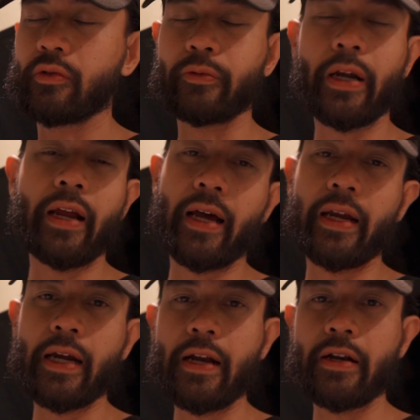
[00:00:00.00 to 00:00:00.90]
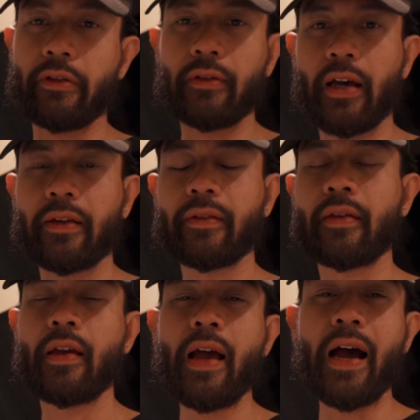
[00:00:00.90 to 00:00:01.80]
great hike nonetheless.
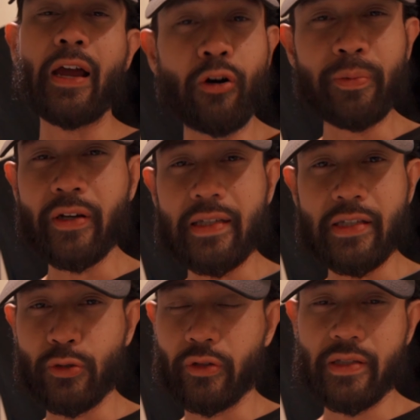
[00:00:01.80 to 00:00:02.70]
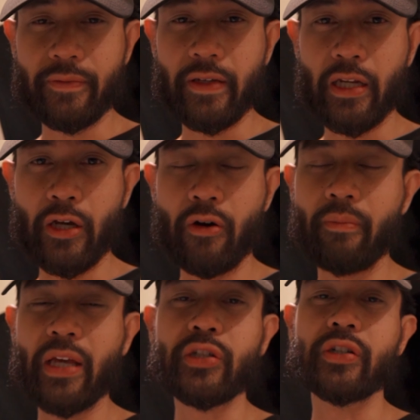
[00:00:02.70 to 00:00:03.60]
I hope you guys enjoyed this video.
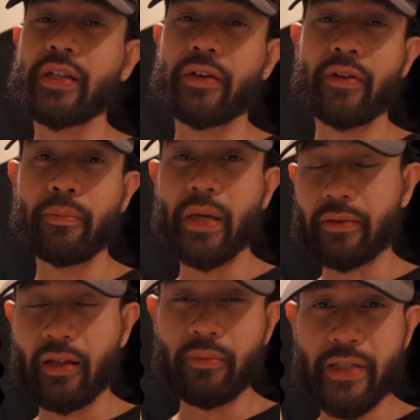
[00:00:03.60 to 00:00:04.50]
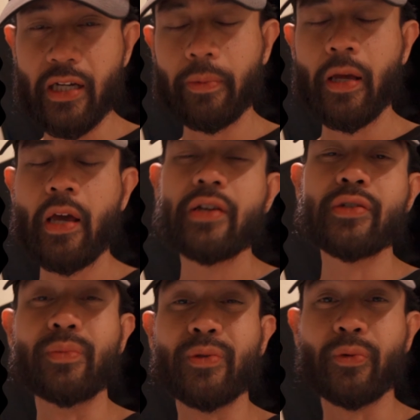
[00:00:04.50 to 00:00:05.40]
Make sure you give it a big thumbs up.
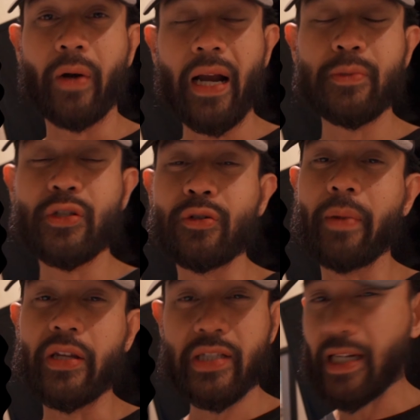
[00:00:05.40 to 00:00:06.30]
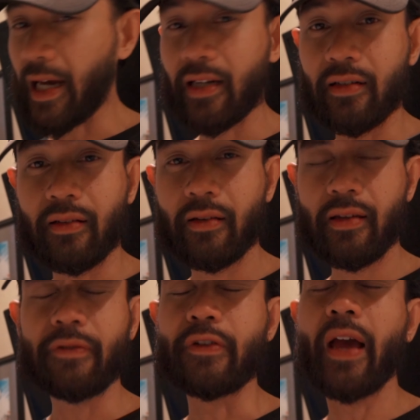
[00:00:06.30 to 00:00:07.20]
Subscribe to my channel
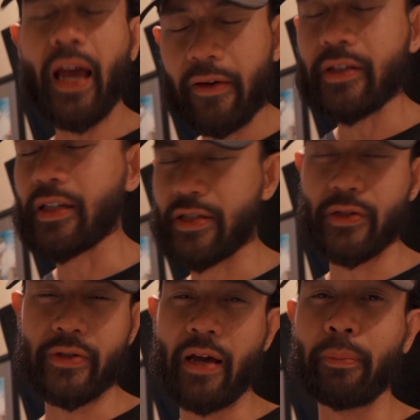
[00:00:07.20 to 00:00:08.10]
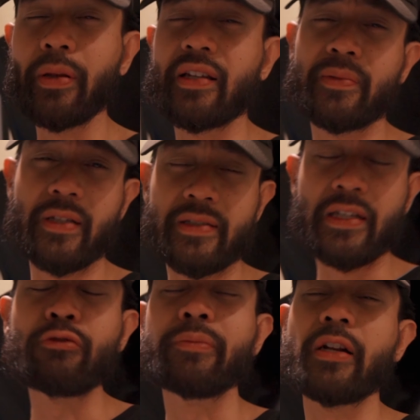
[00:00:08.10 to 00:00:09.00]
if you haven't done so yet, please, please,
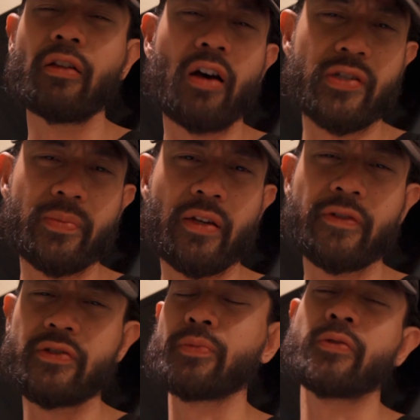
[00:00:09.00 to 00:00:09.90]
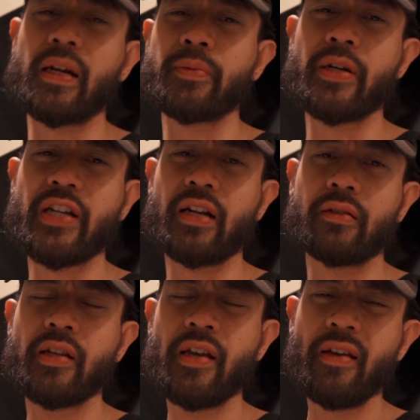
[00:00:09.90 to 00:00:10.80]
it would mean a lot to me if you subscribe to my channel
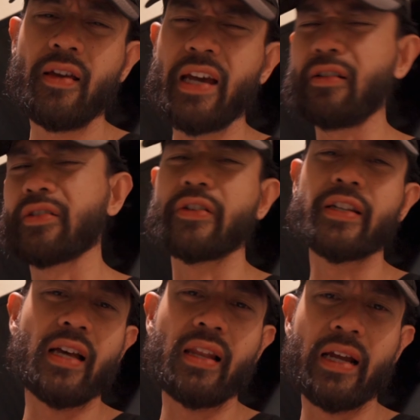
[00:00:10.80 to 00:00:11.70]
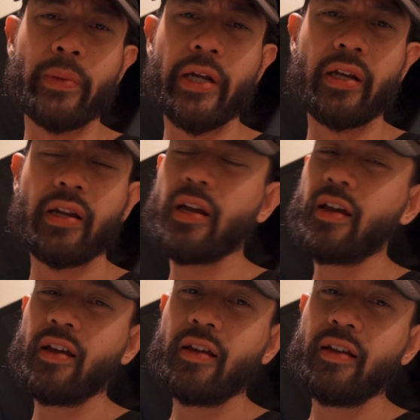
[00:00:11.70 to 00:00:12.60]
and also hit that like button.
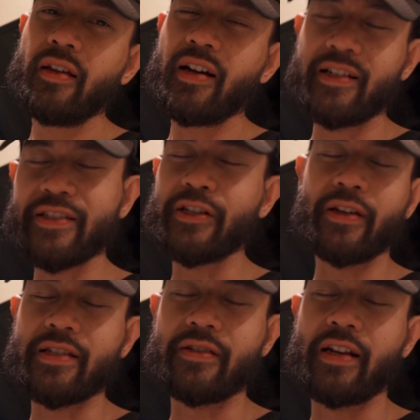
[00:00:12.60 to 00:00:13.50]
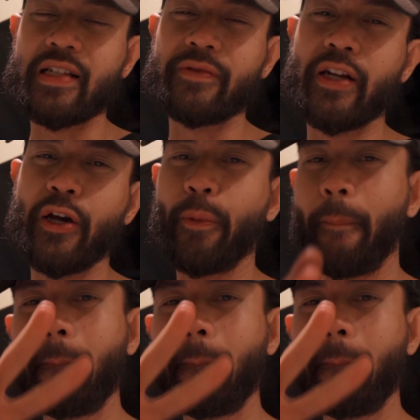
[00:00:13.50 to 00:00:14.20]
I'll see you guys in the next video.